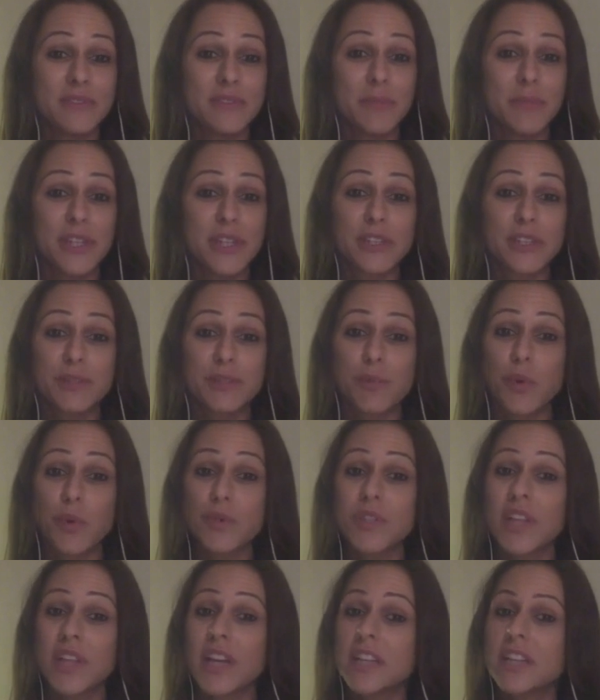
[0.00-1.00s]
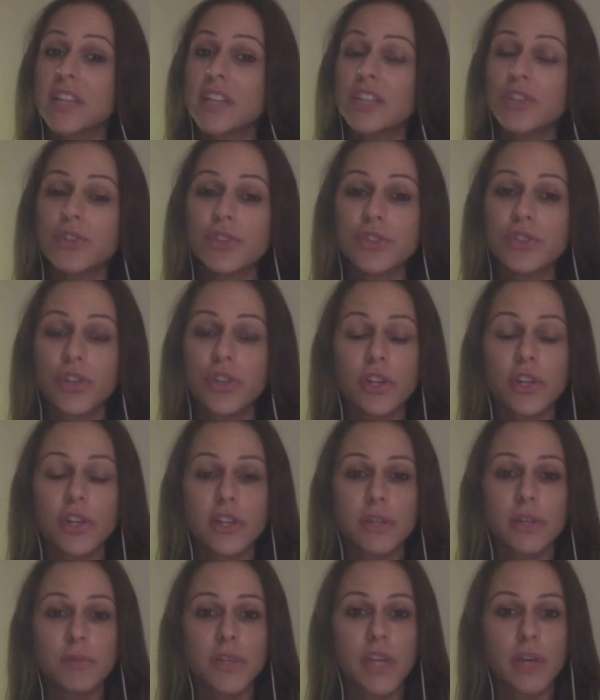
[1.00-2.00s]
Because most likely you're not going
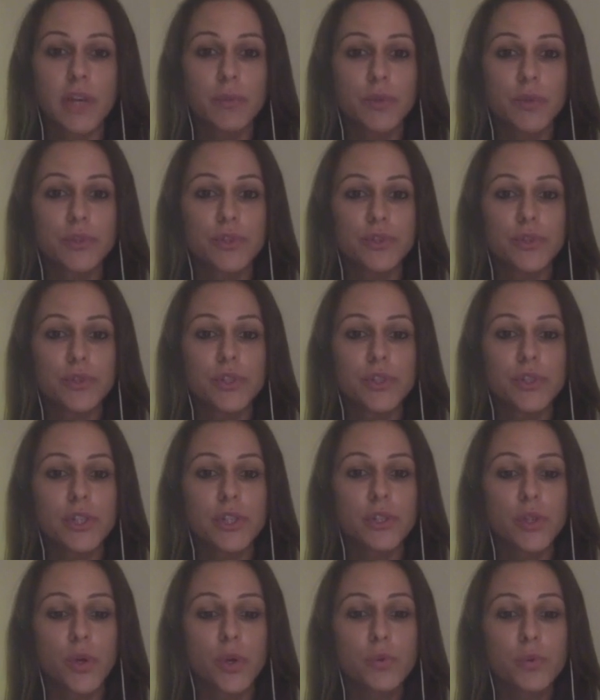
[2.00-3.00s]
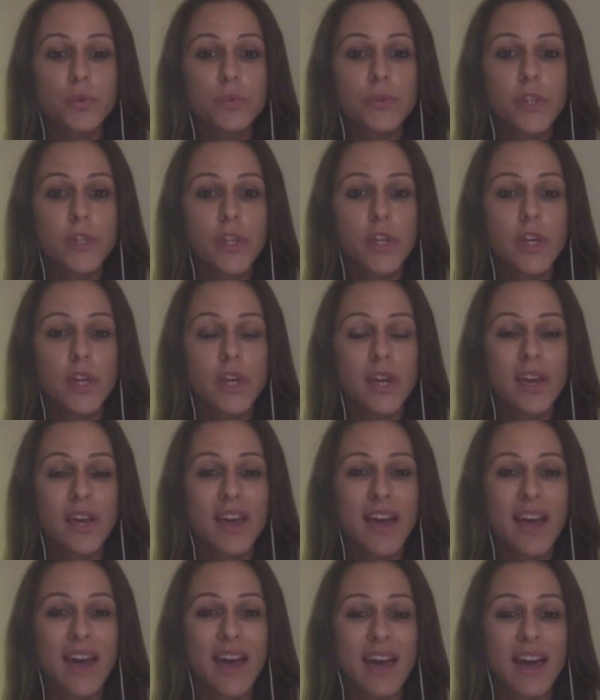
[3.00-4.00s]
to be able to do it alone.
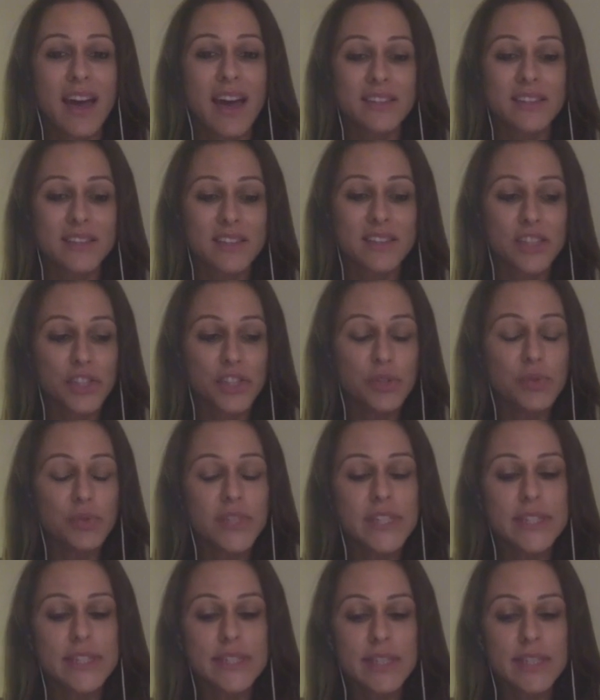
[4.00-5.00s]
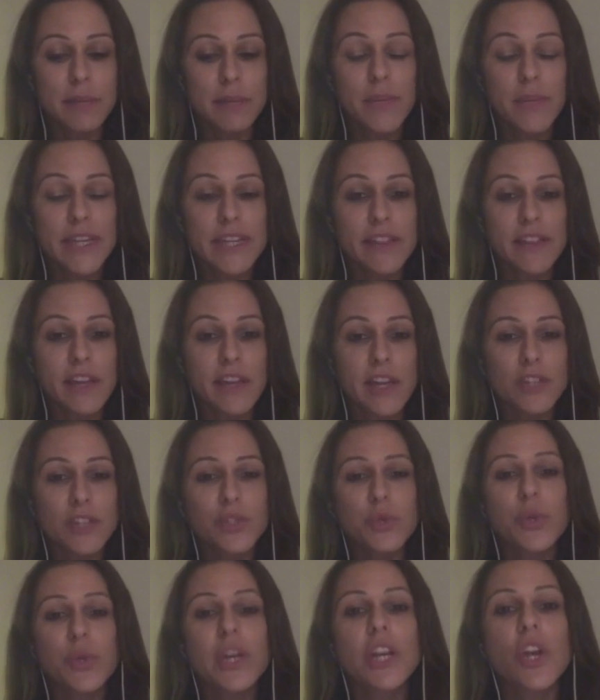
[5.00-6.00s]
Mm-hmm. And you need somebody there
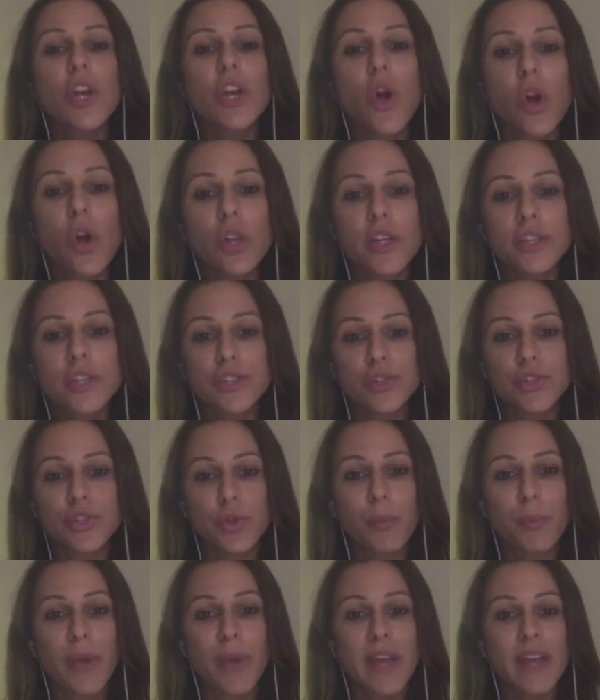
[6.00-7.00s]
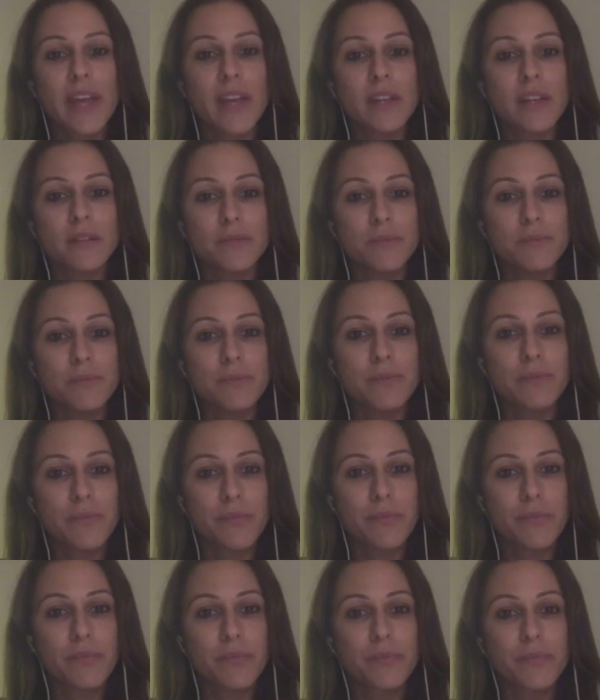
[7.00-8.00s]
to acknowledge your pain.
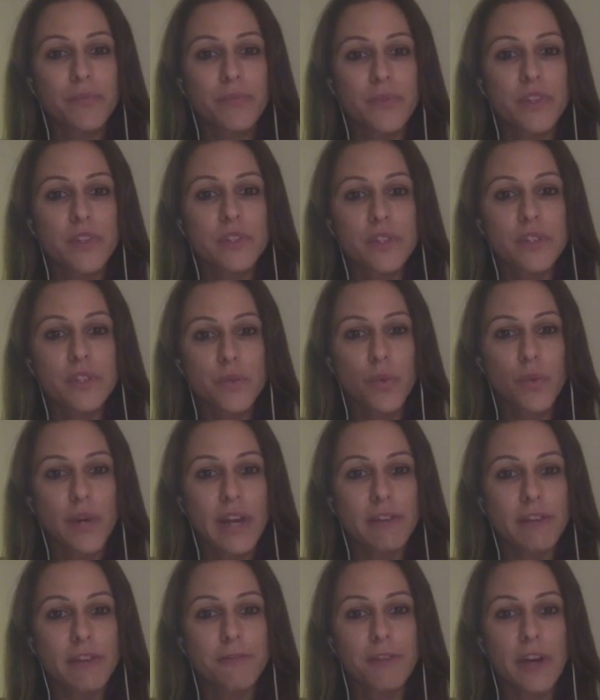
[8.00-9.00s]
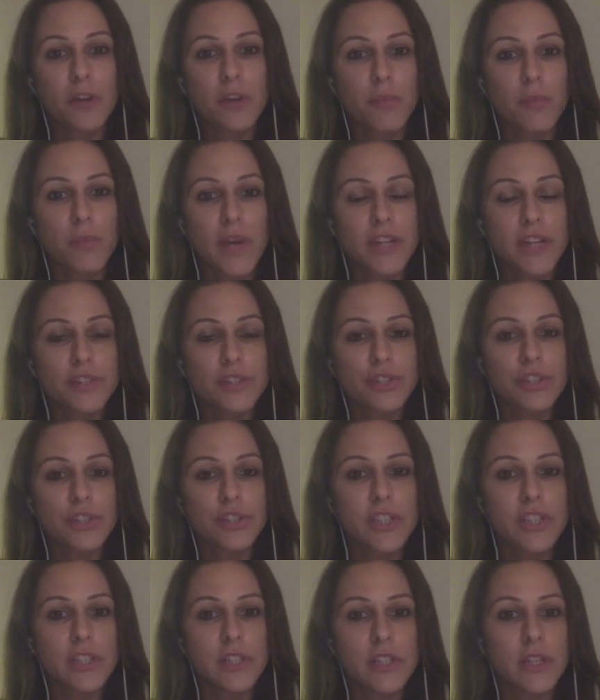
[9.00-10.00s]
This is what I found on my
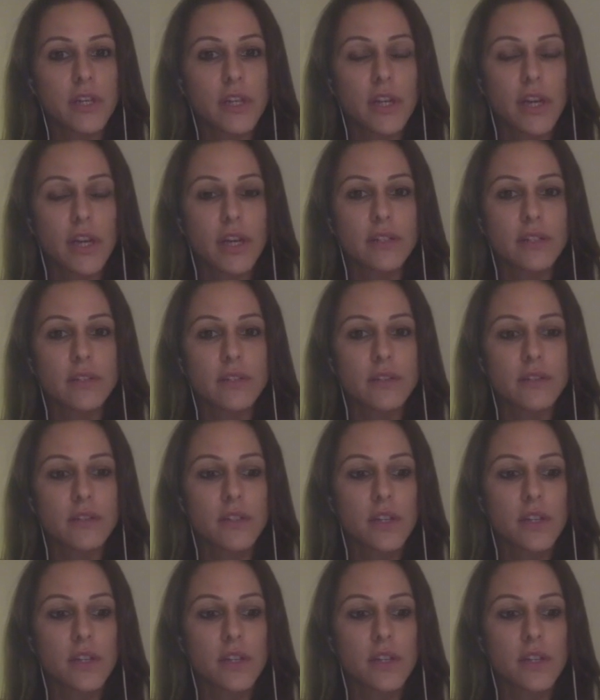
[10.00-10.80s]
journey, and